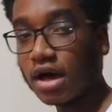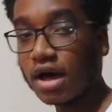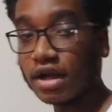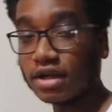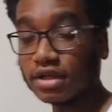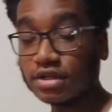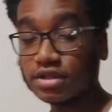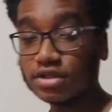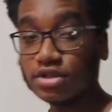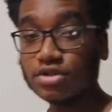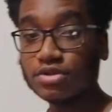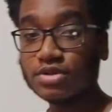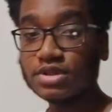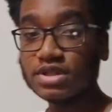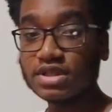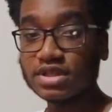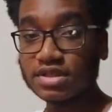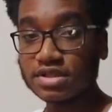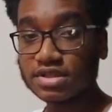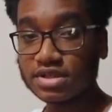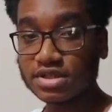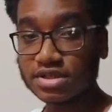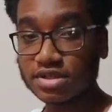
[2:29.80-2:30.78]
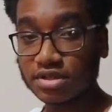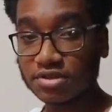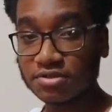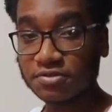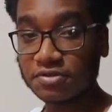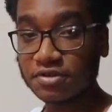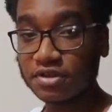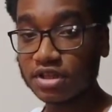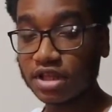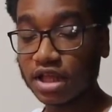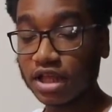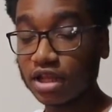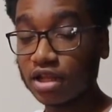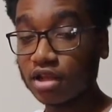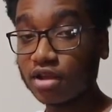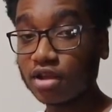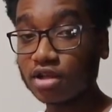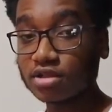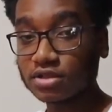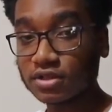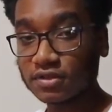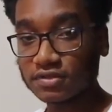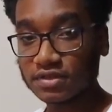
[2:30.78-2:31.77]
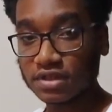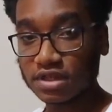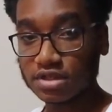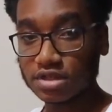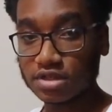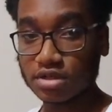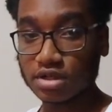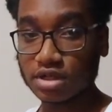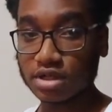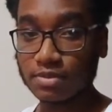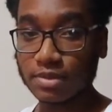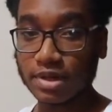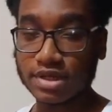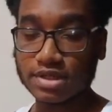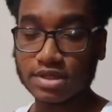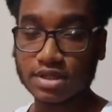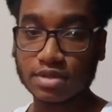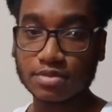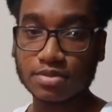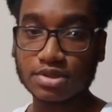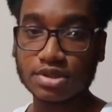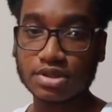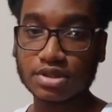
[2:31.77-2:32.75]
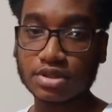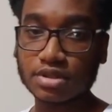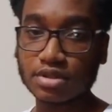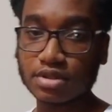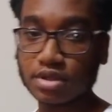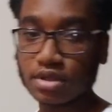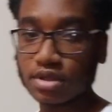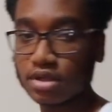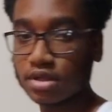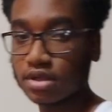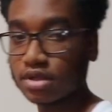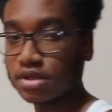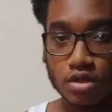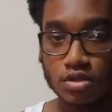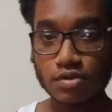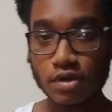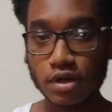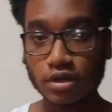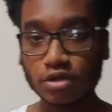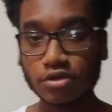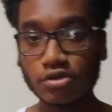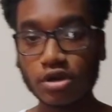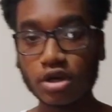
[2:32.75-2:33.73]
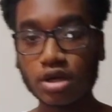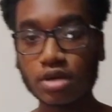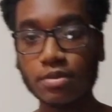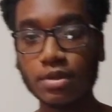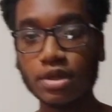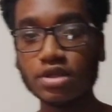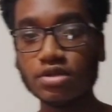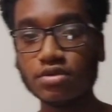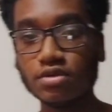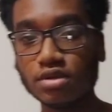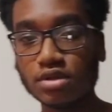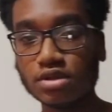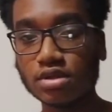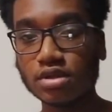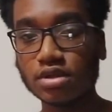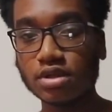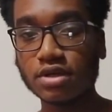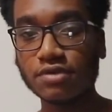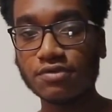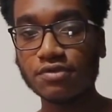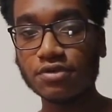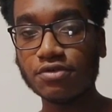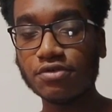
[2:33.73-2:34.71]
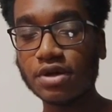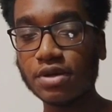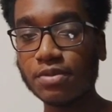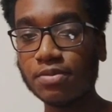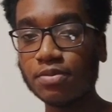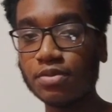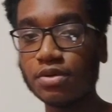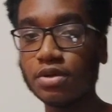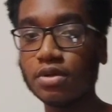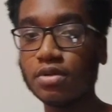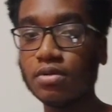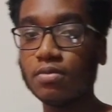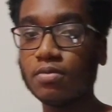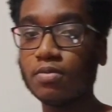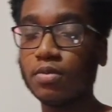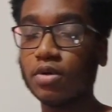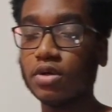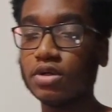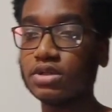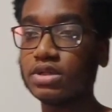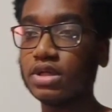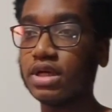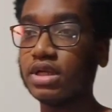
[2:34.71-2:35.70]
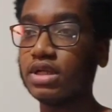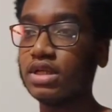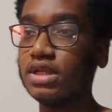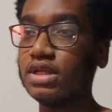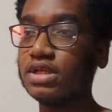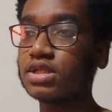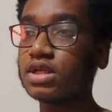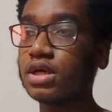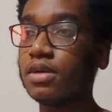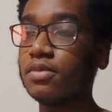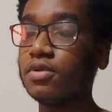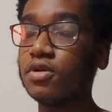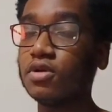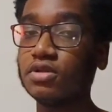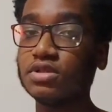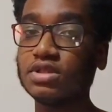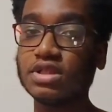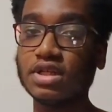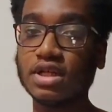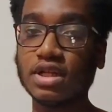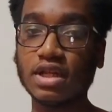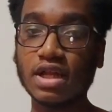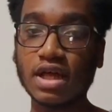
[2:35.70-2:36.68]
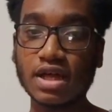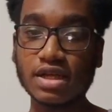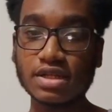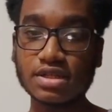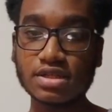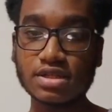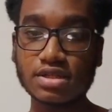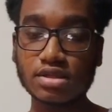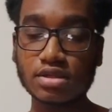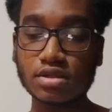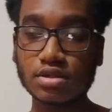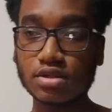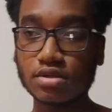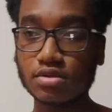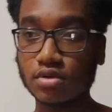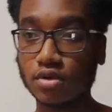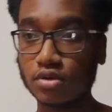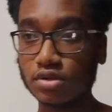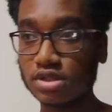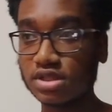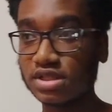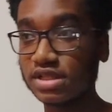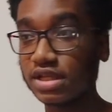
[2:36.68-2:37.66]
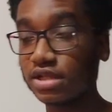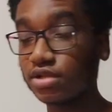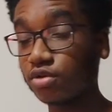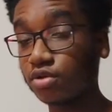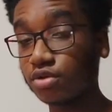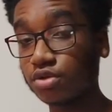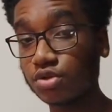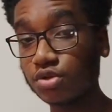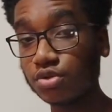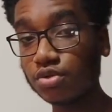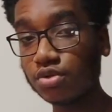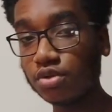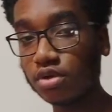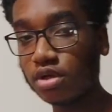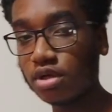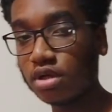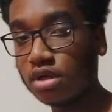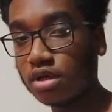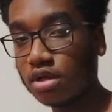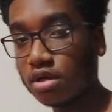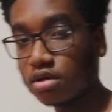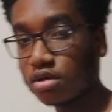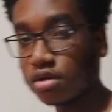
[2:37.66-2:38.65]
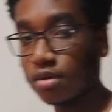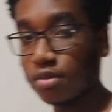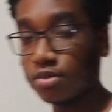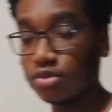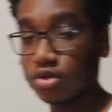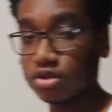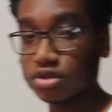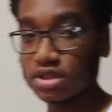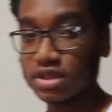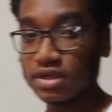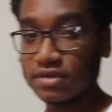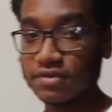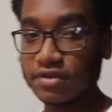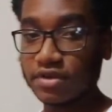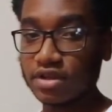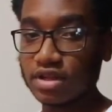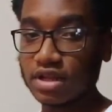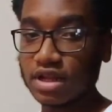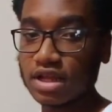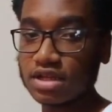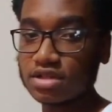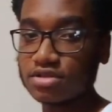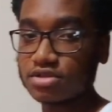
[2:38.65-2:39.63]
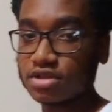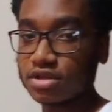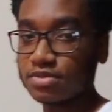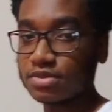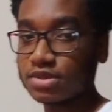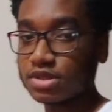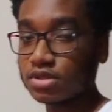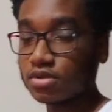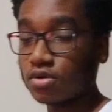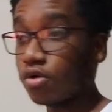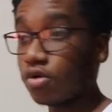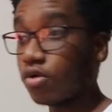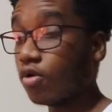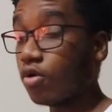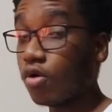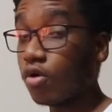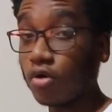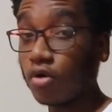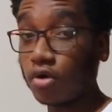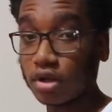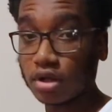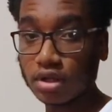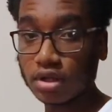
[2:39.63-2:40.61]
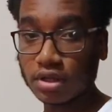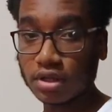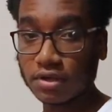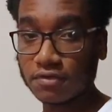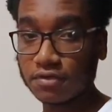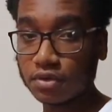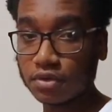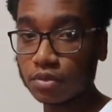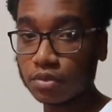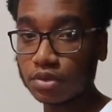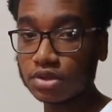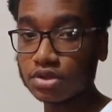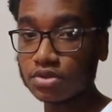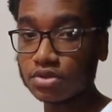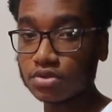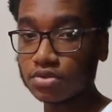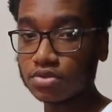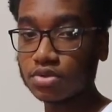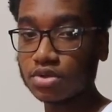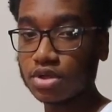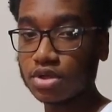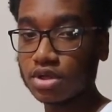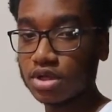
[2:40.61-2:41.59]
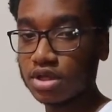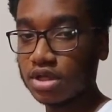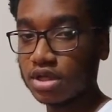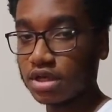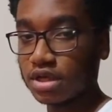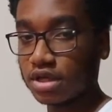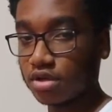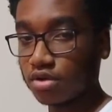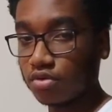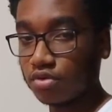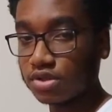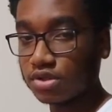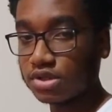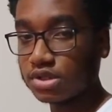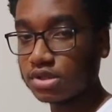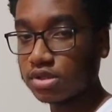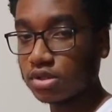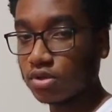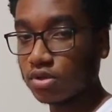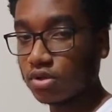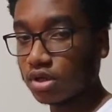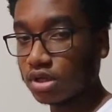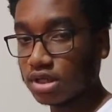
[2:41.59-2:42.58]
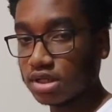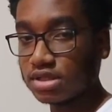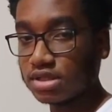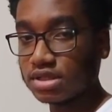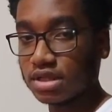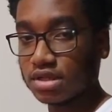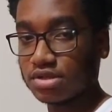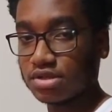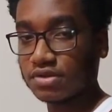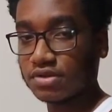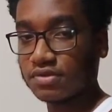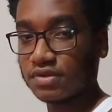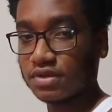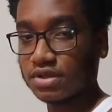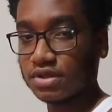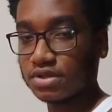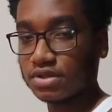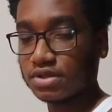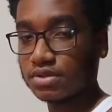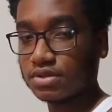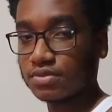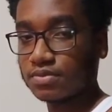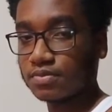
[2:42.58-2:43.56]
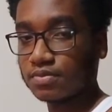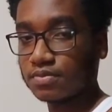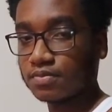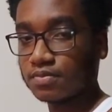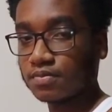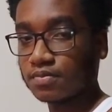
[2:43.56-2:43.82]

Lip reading: And in doing this, you'll feel a lot of tension on your biceps. So I don't recommend doing this on every rep, but at least coming down to your last set or 2, come down to your very last reps, or all, if you want to, you can go slow on the eccentric phase.